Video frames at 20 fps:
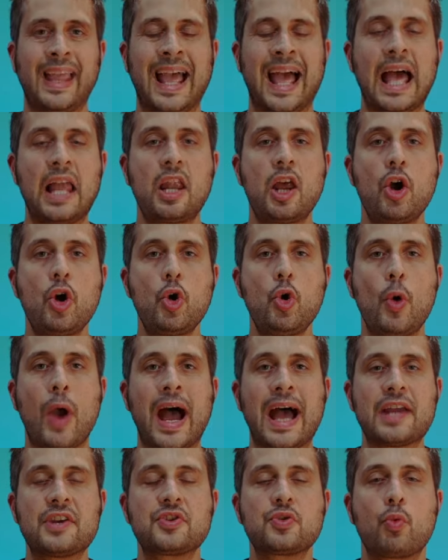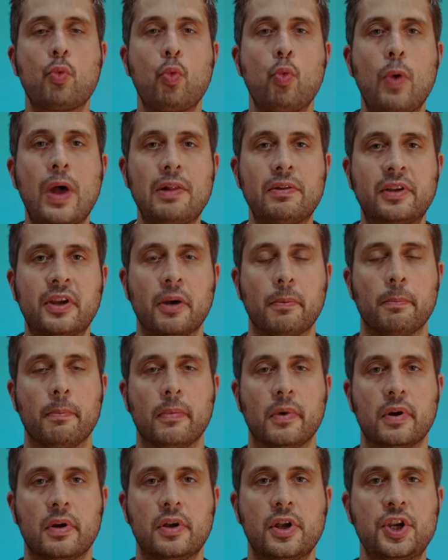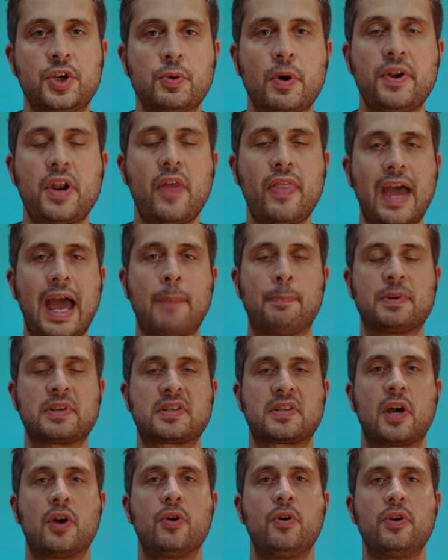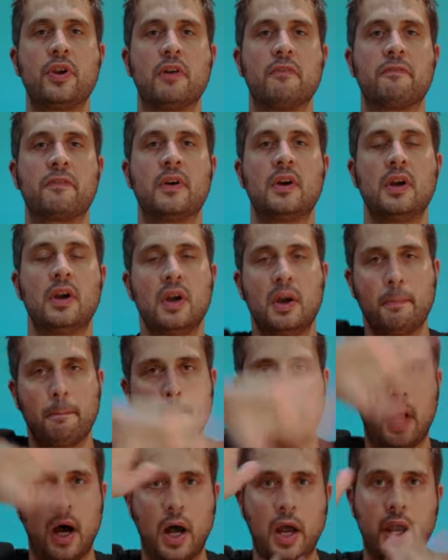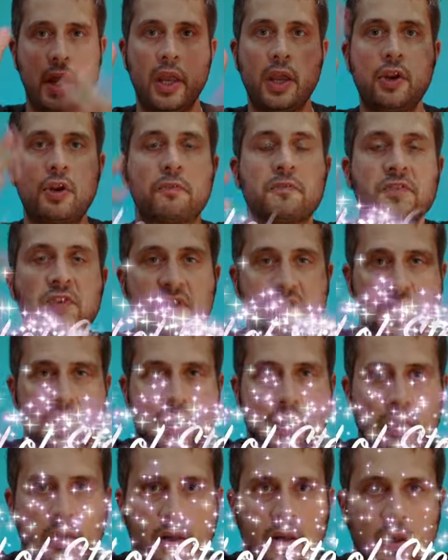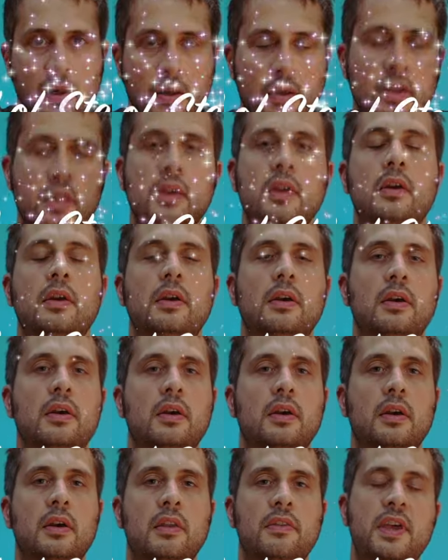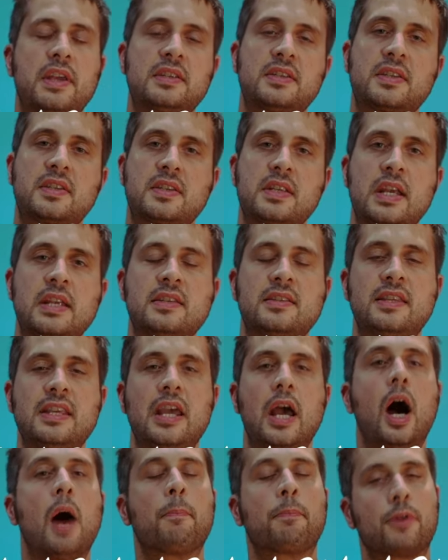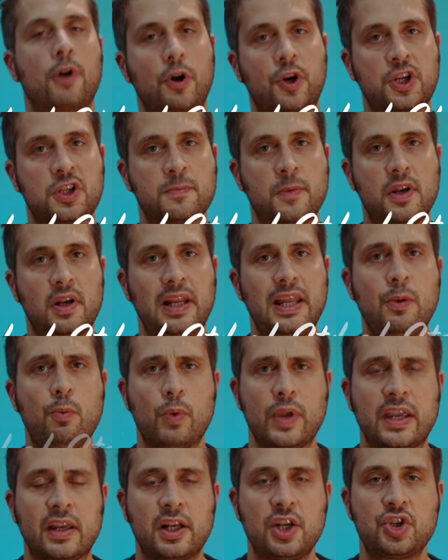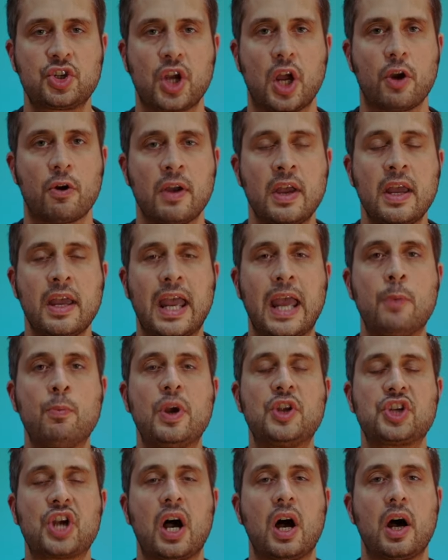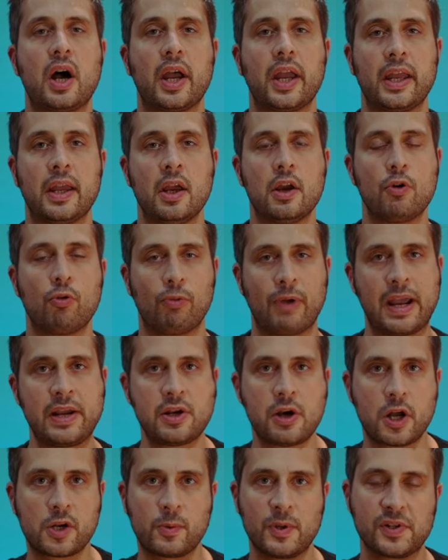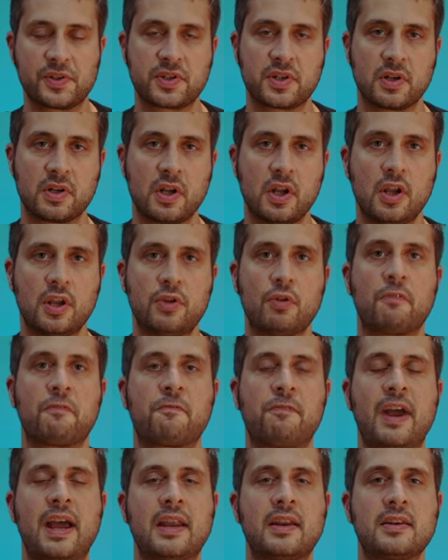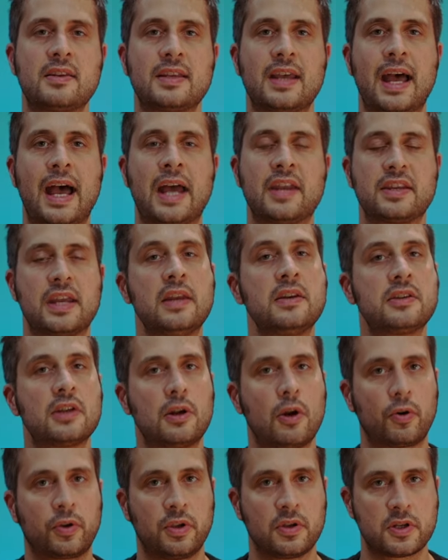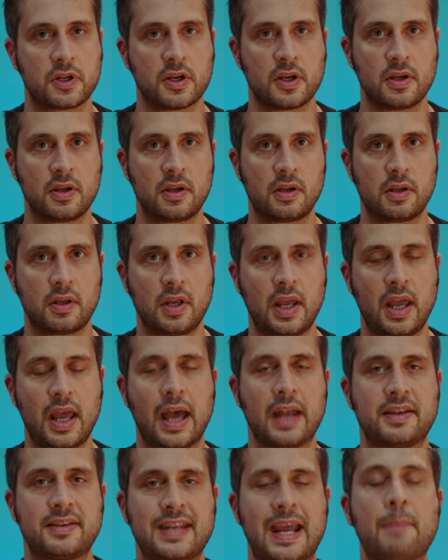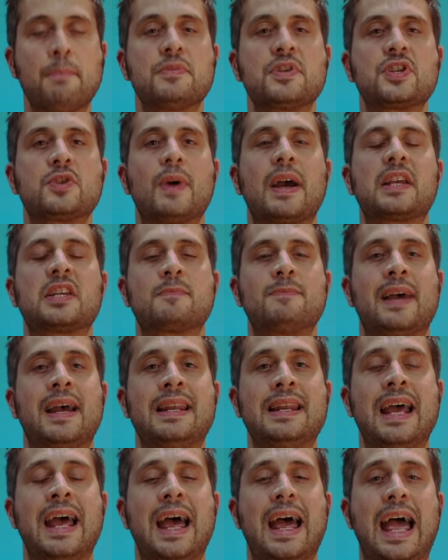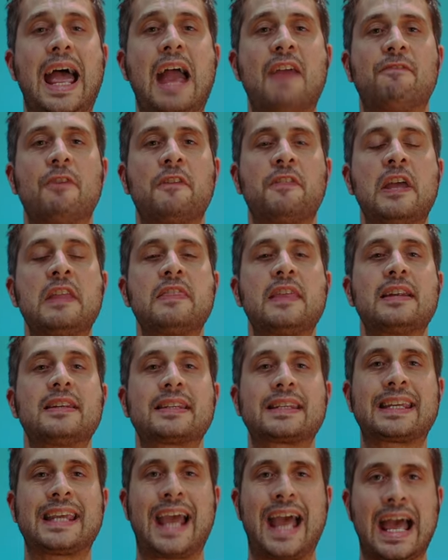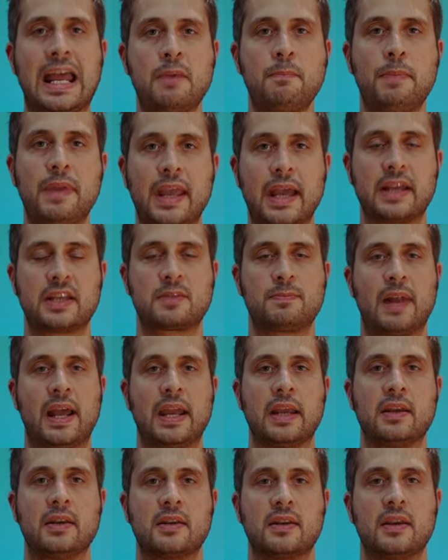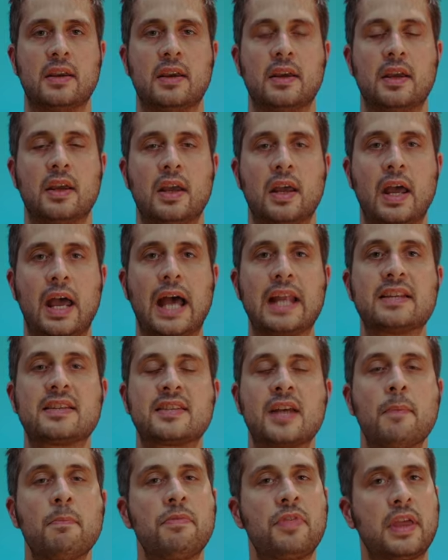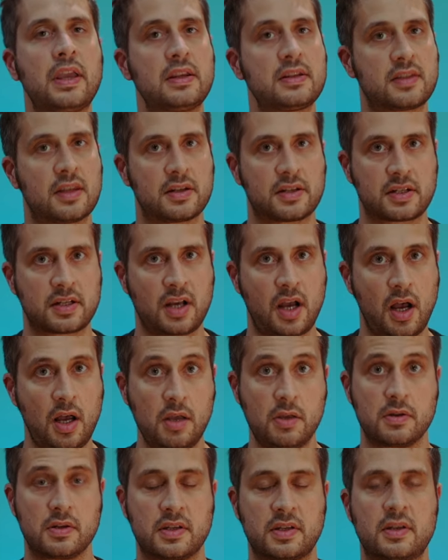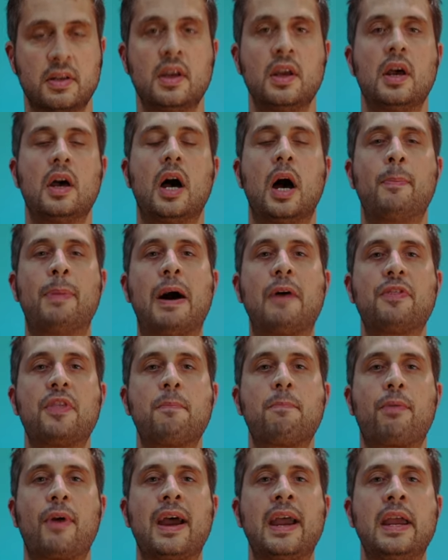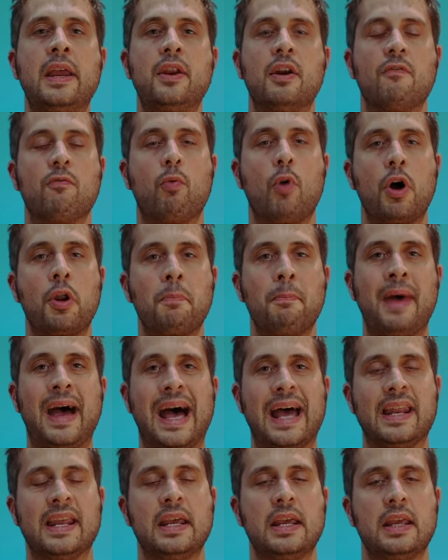Hello and welcome to another episode of Mind of Steel. This is the approximately weekly show in which I, Reynard Wilson, your friend and interlocutor, attempt to explain everything that can be explained and some things that can't about the brain of one man.